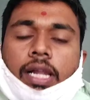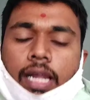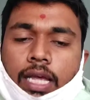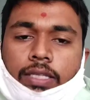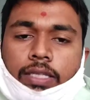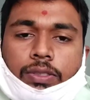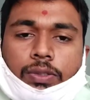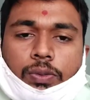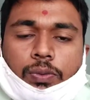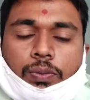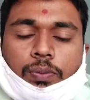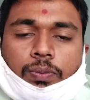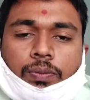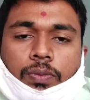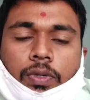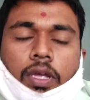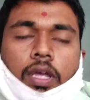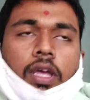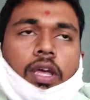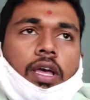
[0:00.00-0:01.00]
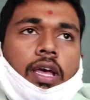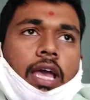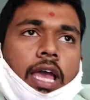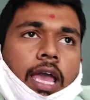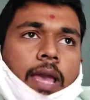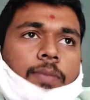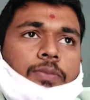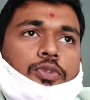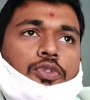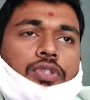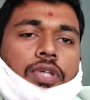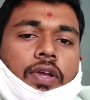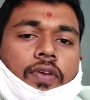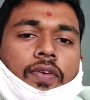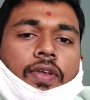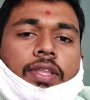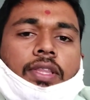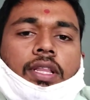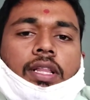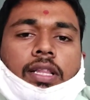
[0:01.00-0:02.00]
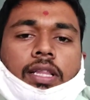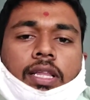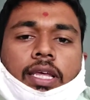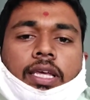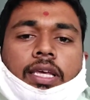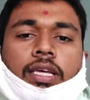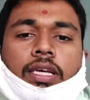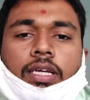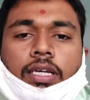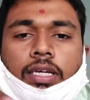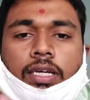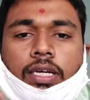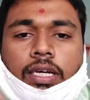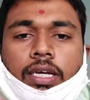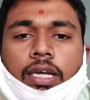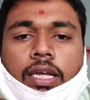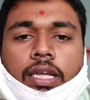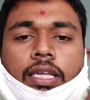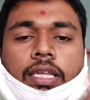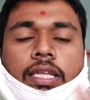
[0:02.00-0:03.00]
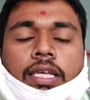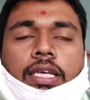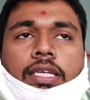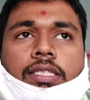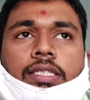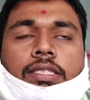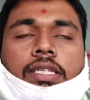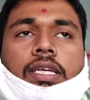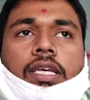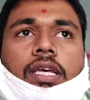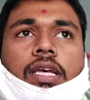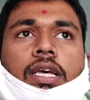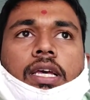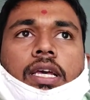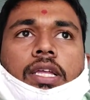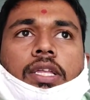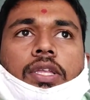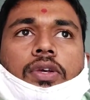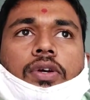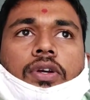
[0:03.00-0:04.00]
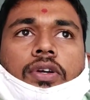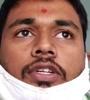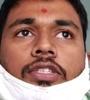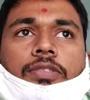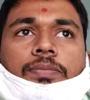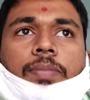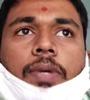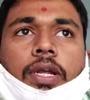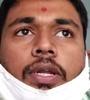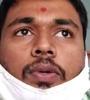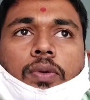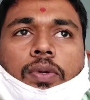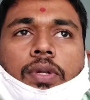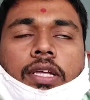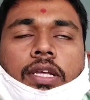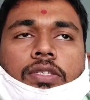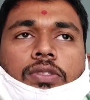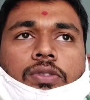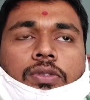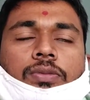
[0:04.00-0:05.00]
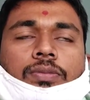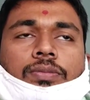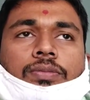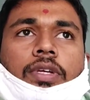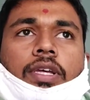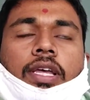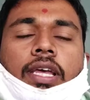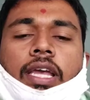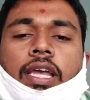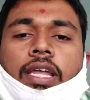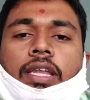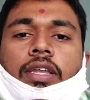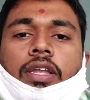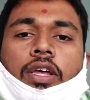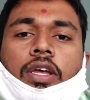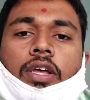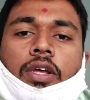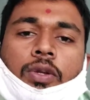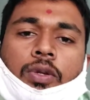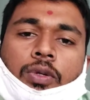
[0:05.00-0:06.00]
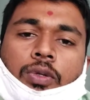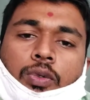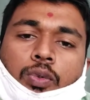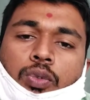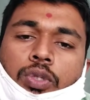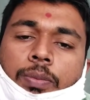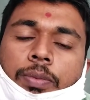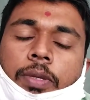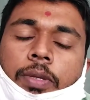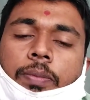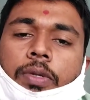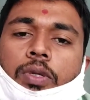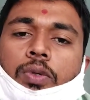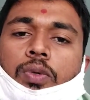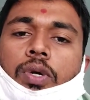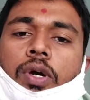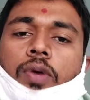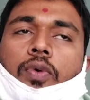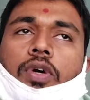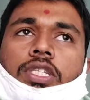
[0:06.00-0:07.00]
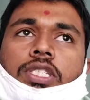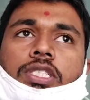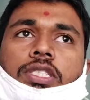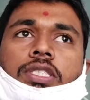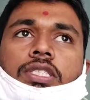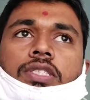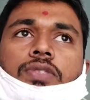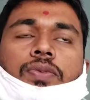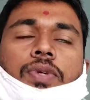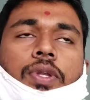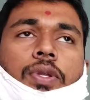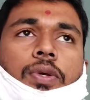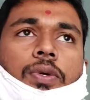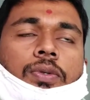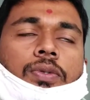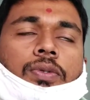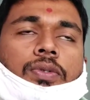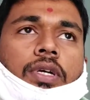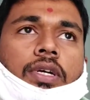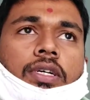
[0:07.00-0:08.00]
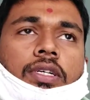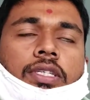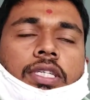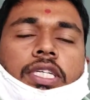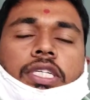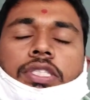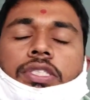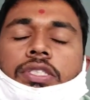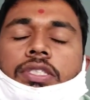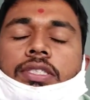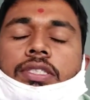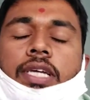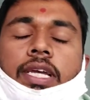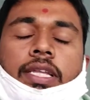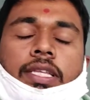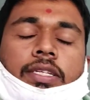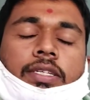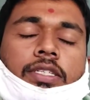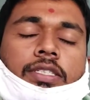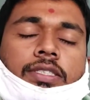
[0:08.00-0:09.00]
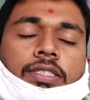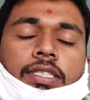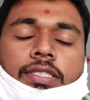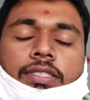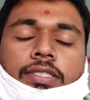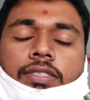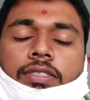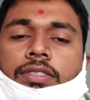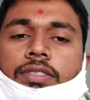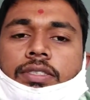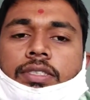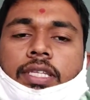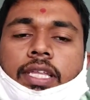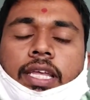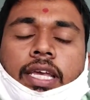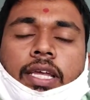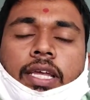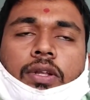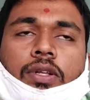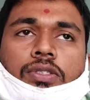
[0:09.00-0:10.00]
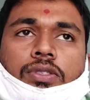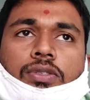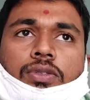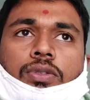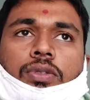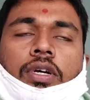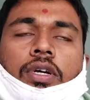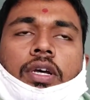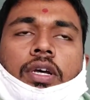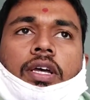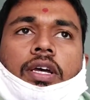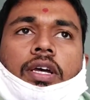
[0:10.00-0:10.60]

Classroom. I am sharing the link. It is in your respective classroom, and to the people who are watching this video, teachers and the assessors, they can also